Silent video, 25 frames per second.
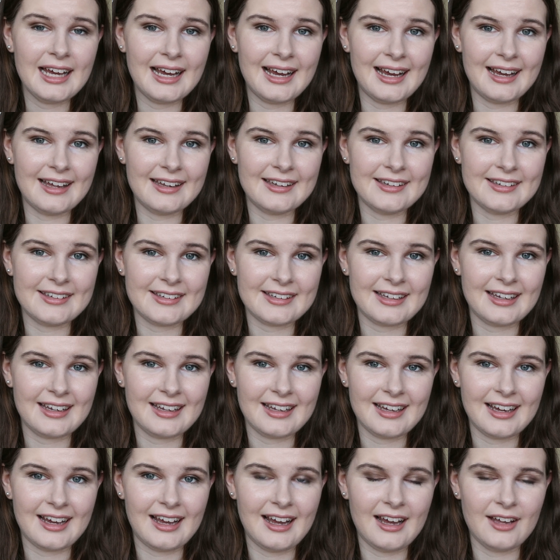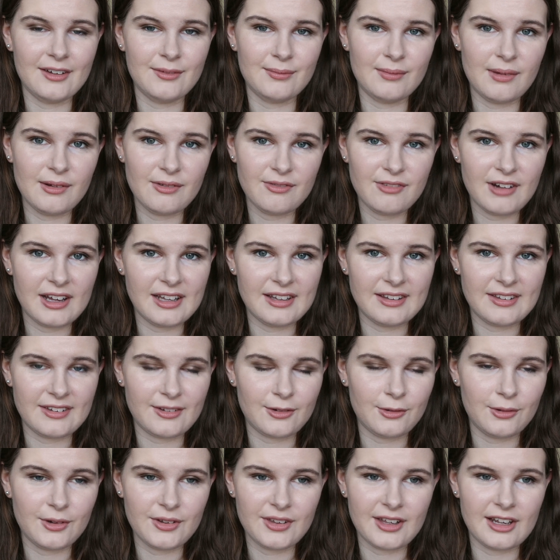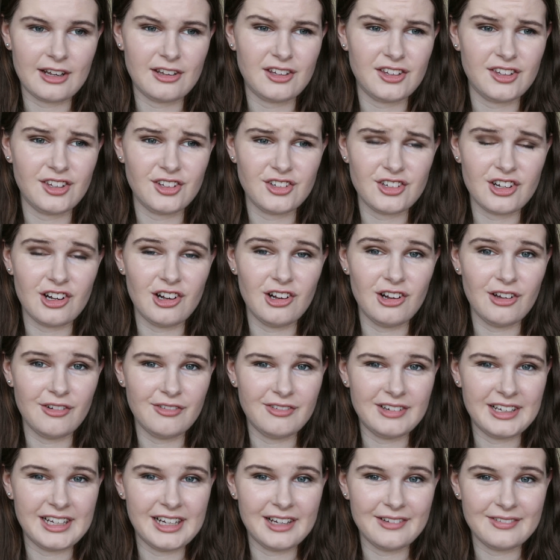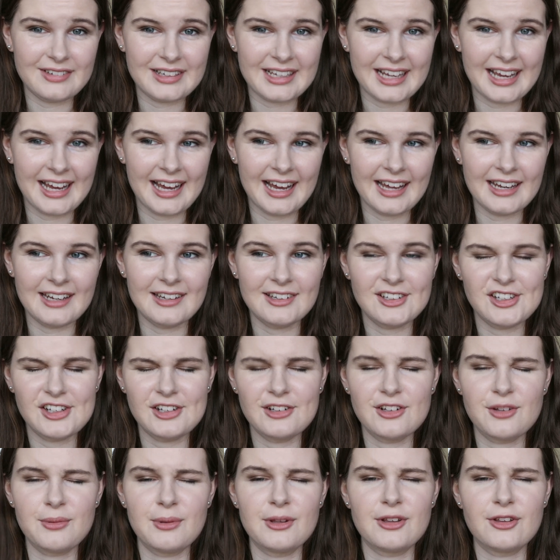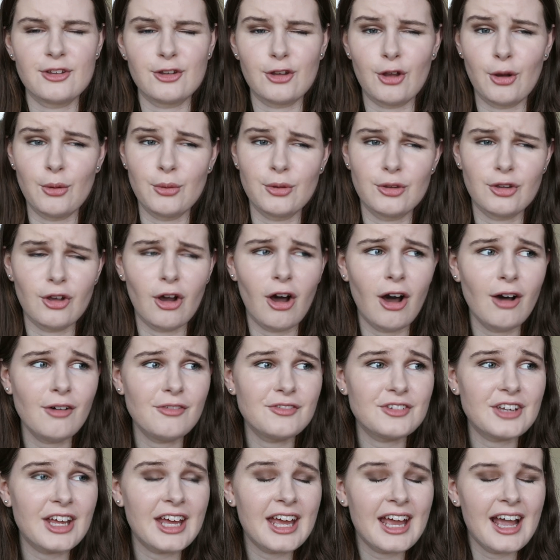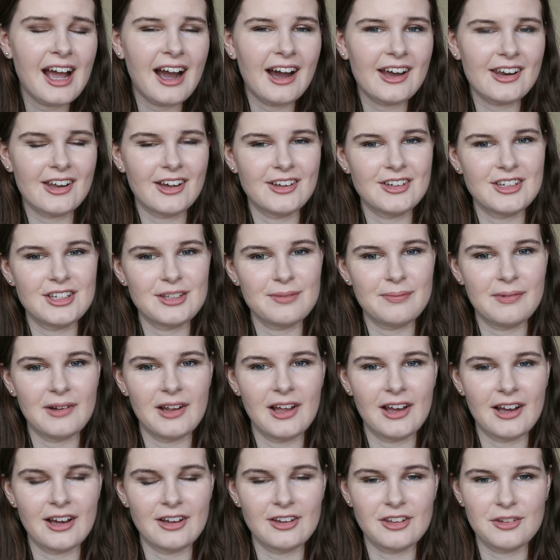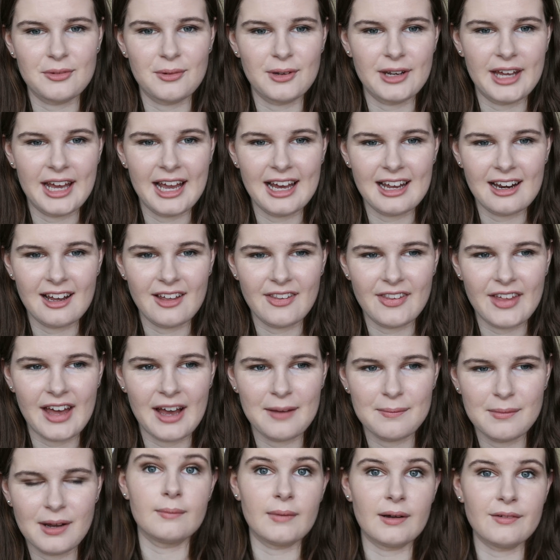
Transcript: And I had my friends always had such lovely hair, and it used to be so soft, and I'd just be like, I just want hair like that.